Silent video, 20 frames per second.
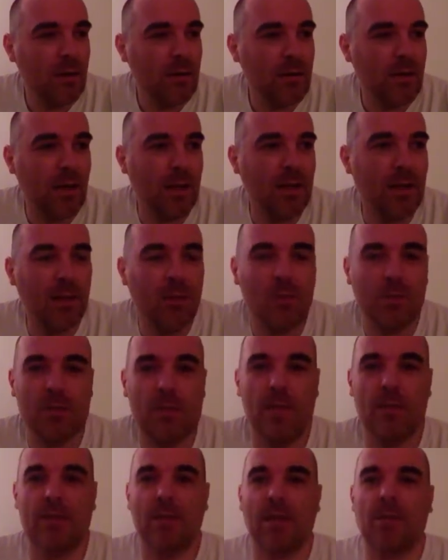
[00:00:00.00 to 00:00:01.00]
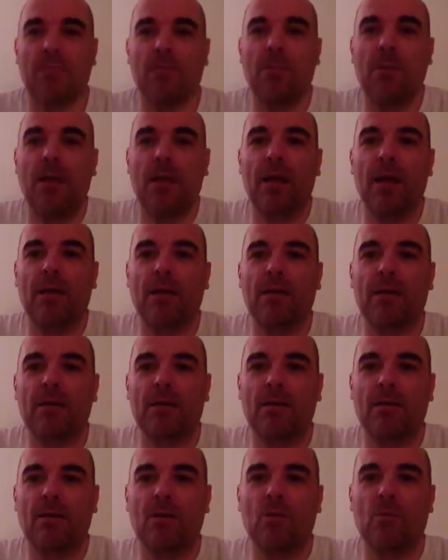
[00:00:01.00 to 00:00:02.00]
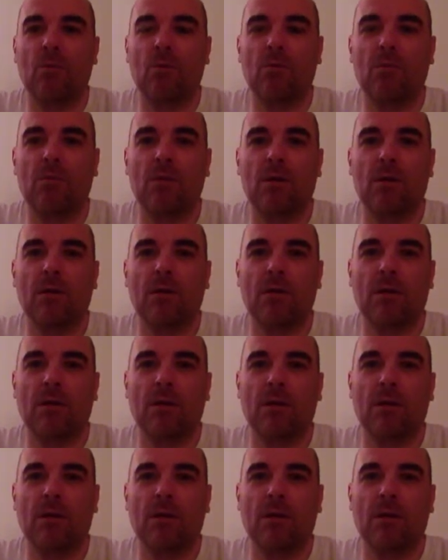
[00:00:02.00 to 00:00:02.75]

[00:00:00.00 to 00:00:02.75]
then there was like that black woman